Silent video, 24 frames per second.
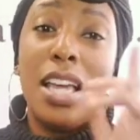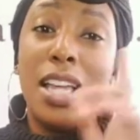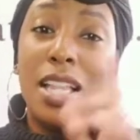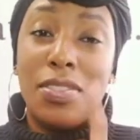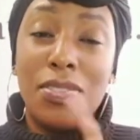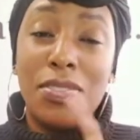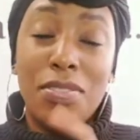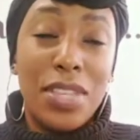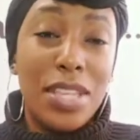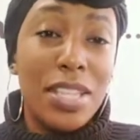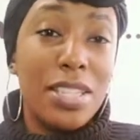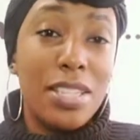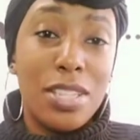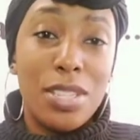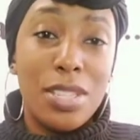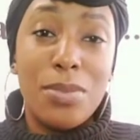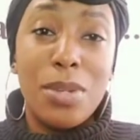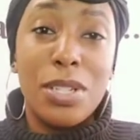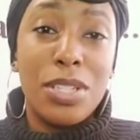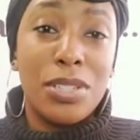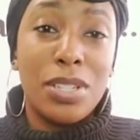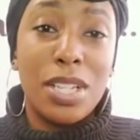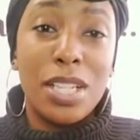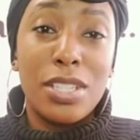This is
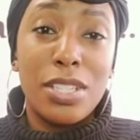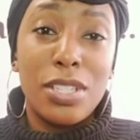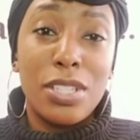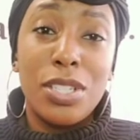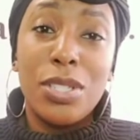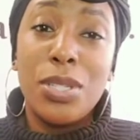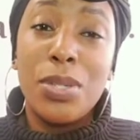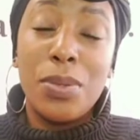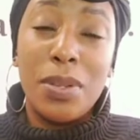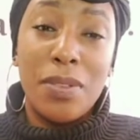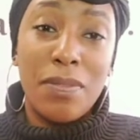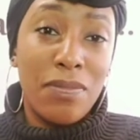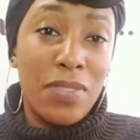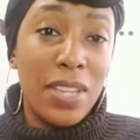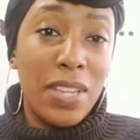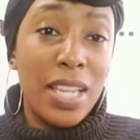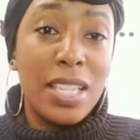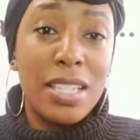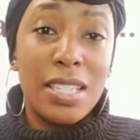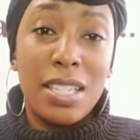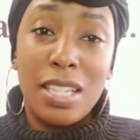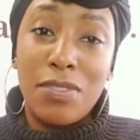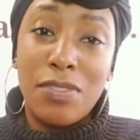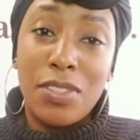what you need to do and fix
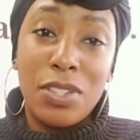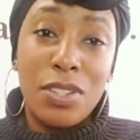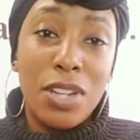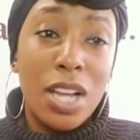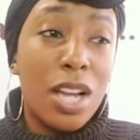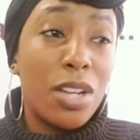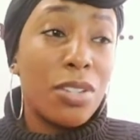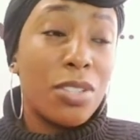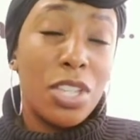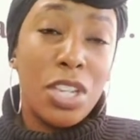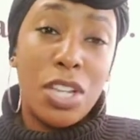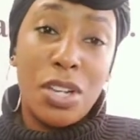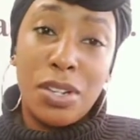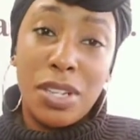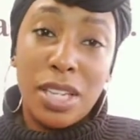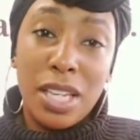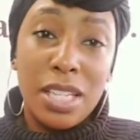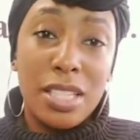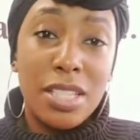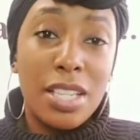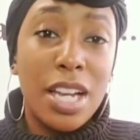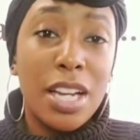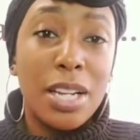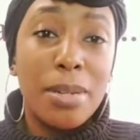it. If you don't, you're gonna get
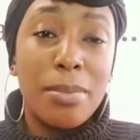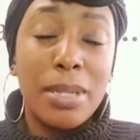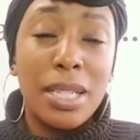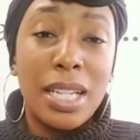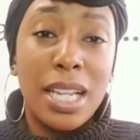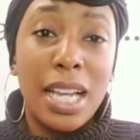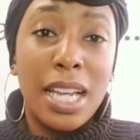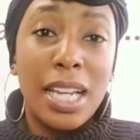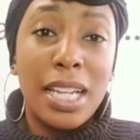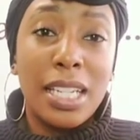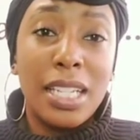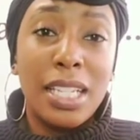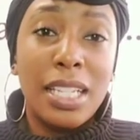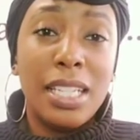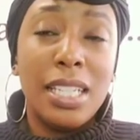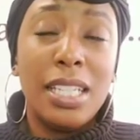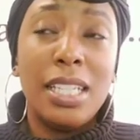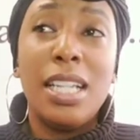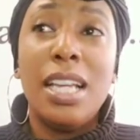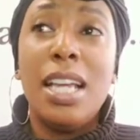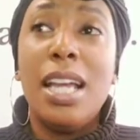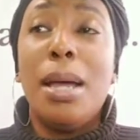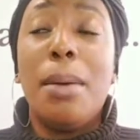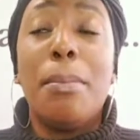terminated.
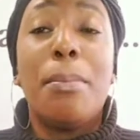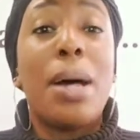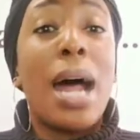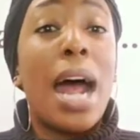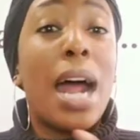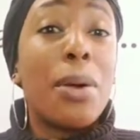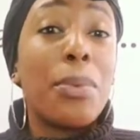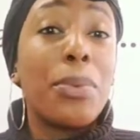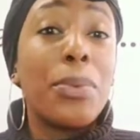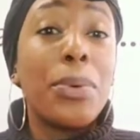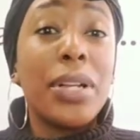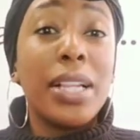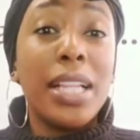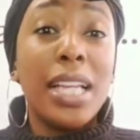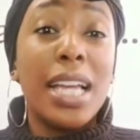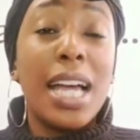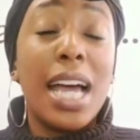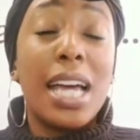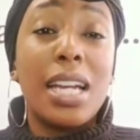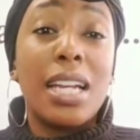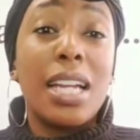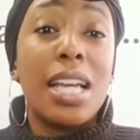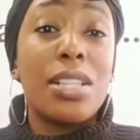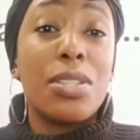But I really
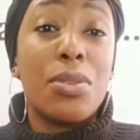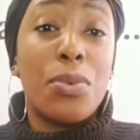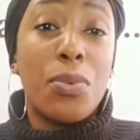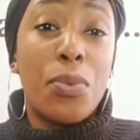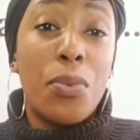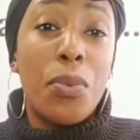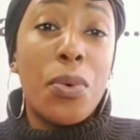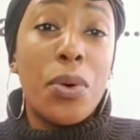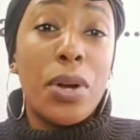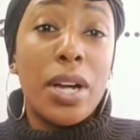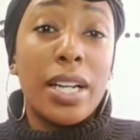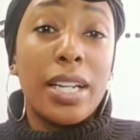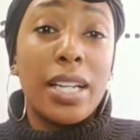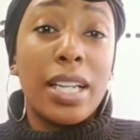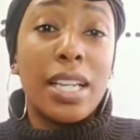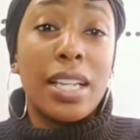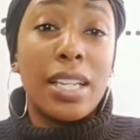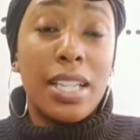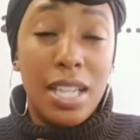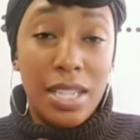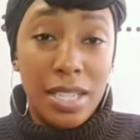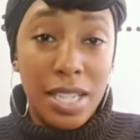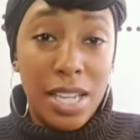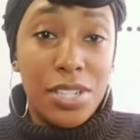got it as a warning
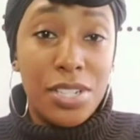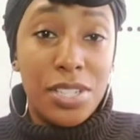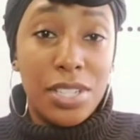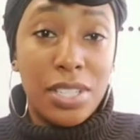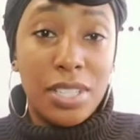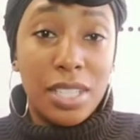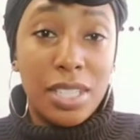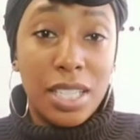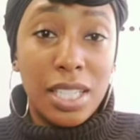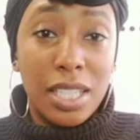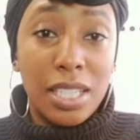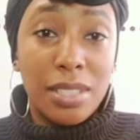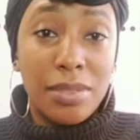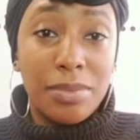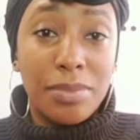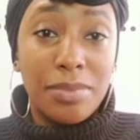initially.